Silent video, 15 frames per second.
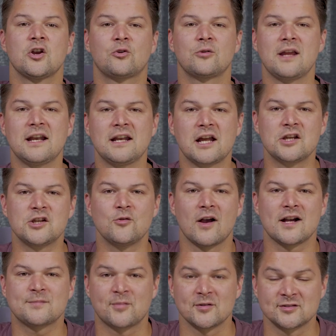Creating a
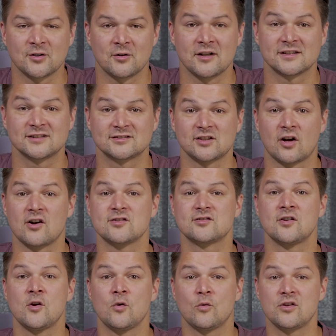UX persona
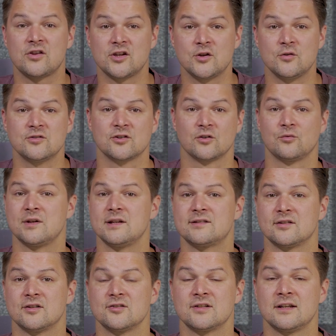starts with user
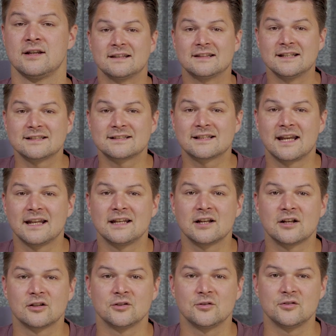research. This can
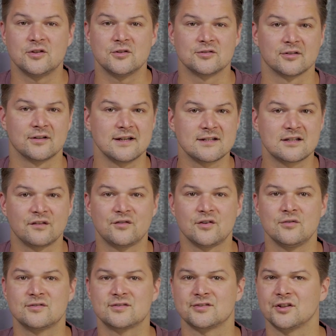include user
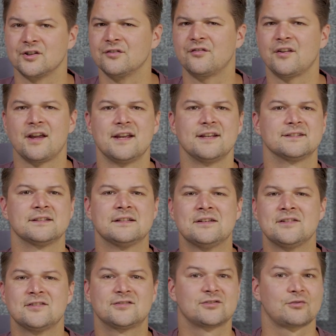interviews, surveys,
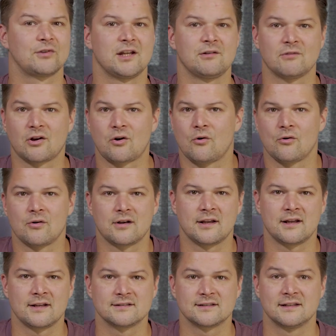screen
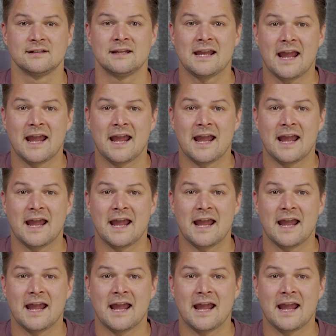recordings, and